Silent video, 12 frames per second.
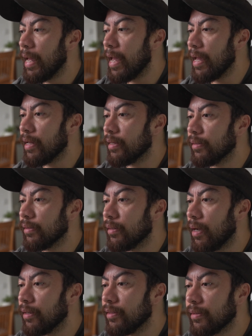And
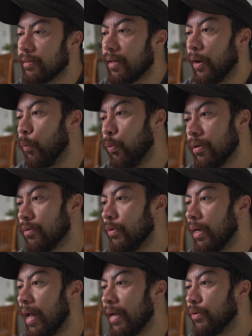I just, I wouldn't
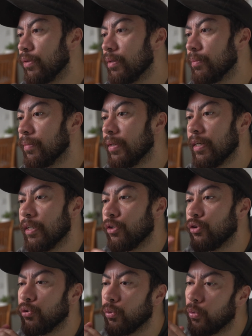rely on them.
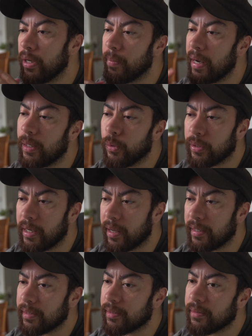Sure, it might look
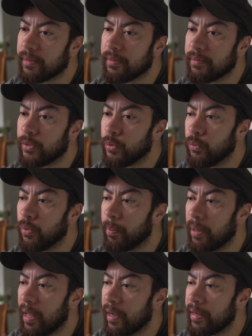nice to
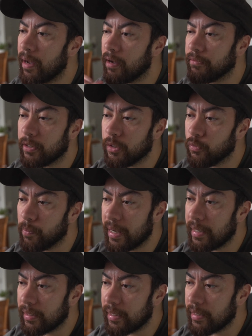apply after you've
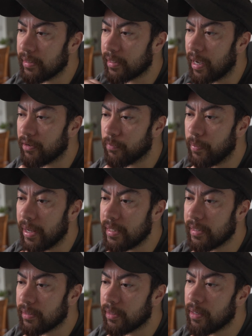made these kind of
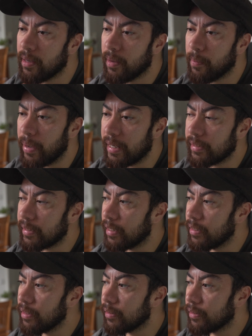base, base
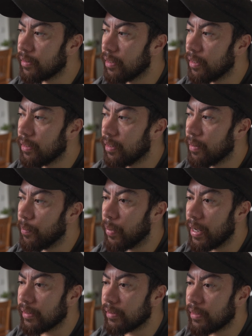edits,
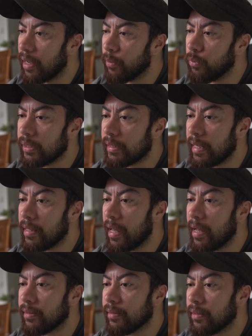but I would say
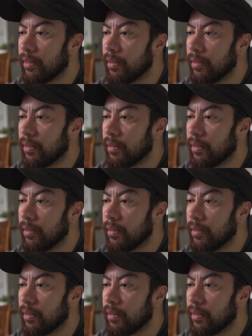that